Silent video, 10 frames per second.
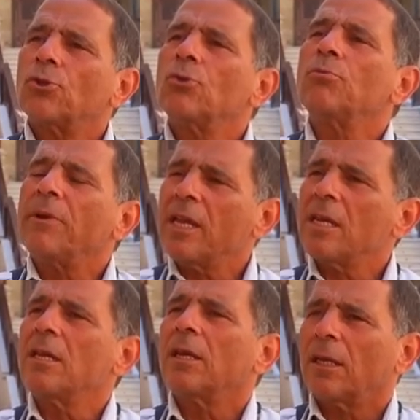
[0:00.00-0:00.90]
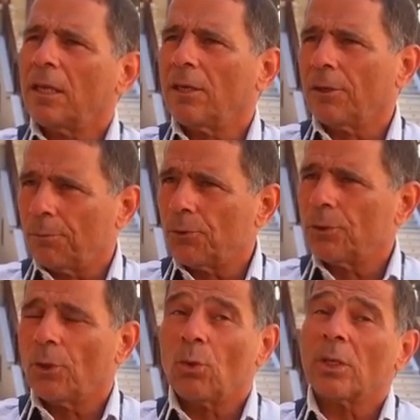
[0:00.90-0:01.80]
two main kingdoms,
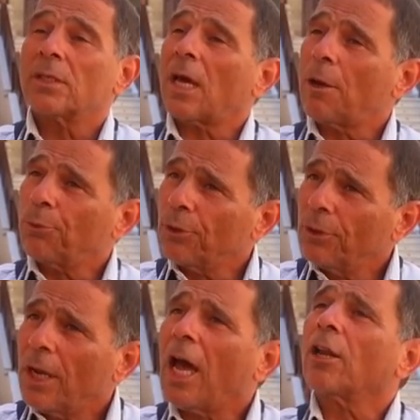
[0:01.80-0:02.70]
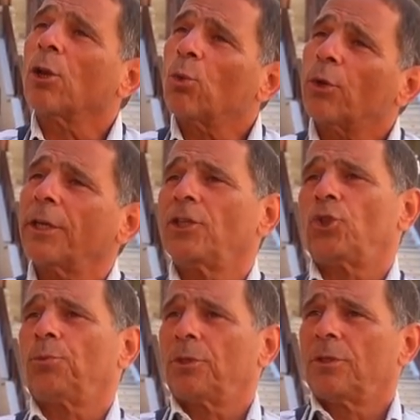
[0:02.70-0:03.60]
known as Upper and Lower
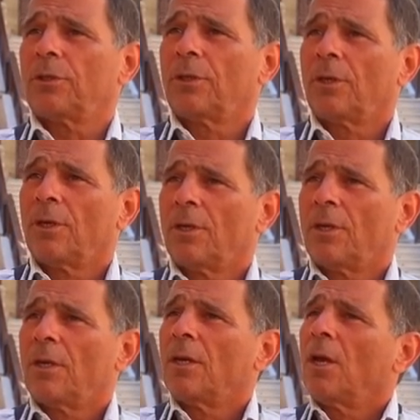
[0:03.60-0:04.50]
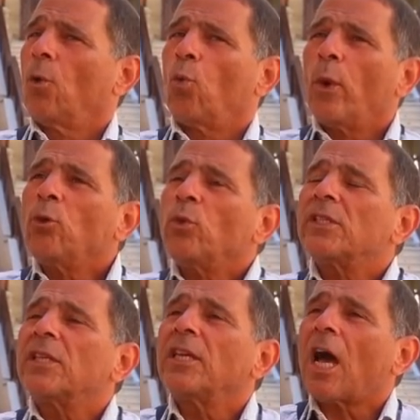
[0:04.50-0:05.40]
Egypt. Okay. When we
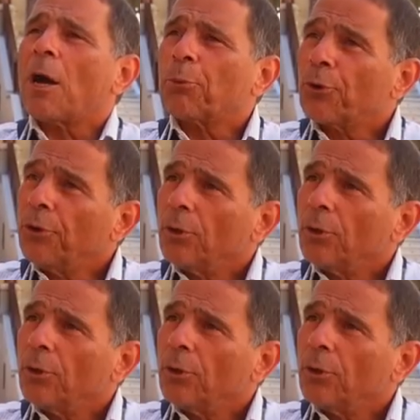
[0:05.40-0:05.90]
say upper,